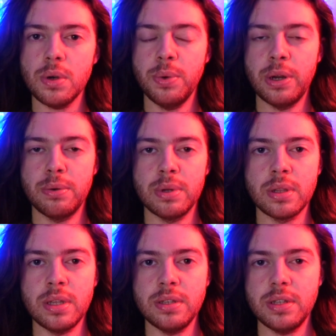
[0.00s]
We are
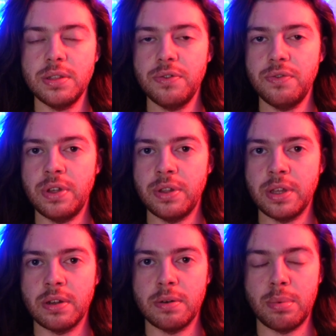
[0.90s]
releasing the
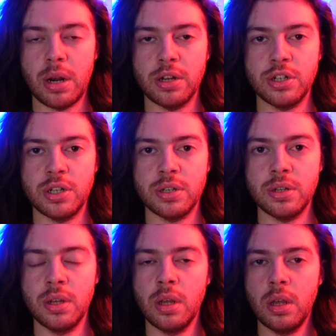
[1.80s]
feeling of depression
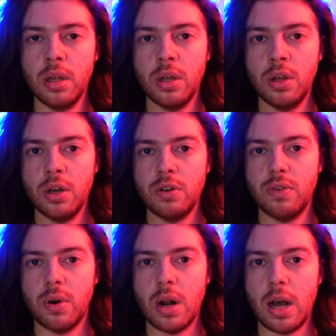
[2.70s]

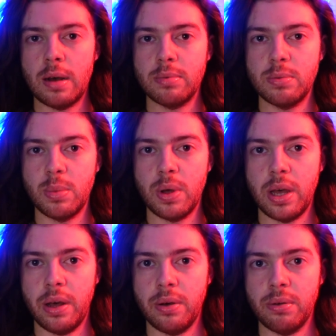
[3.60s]
for optimal
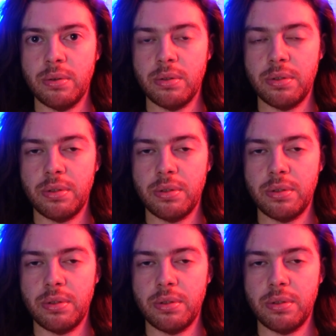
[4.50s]
health.